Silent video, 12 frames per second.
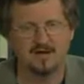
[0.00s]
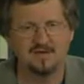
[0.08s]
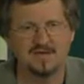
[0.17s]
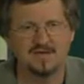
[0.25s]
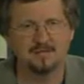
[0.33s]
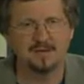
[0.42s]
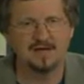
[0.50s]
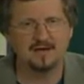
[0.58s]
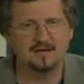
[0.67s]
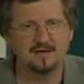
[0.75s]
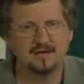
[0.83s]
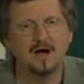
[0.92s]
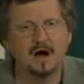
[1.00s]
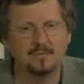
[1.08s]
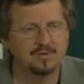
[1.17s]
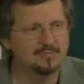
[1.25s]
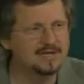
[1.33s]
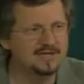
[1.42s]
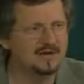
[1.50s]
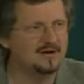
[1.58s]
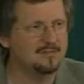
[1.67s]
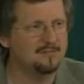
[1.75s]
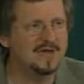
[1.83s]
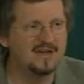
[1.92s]
they depend on complementary
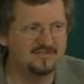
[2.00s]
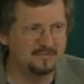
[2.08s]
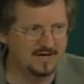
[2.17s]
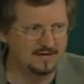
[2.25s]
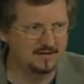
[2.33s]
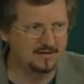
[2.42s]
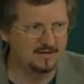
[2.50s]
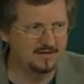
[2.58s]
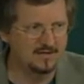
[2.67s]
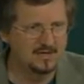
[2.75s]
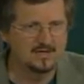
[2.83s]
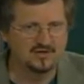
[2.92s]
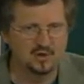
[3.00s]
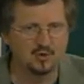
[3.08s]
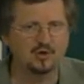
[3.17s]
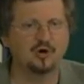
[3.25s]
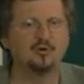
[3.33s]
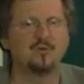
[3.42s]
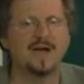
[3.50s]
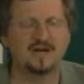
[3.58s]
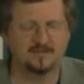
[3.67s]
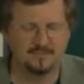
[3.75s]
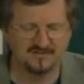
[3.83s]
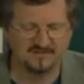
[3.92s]
base pairing to
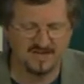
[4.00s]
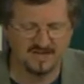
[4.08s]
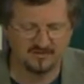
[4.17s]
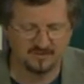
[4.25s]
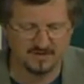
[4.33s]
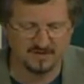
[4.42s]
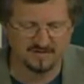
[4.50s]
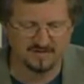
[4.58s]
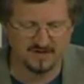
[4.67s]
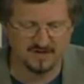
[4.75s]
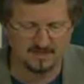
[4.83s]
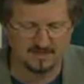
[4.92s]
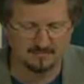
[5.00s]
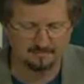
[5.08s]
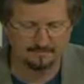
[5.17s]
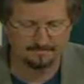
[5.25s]
correct mistakes when they find them.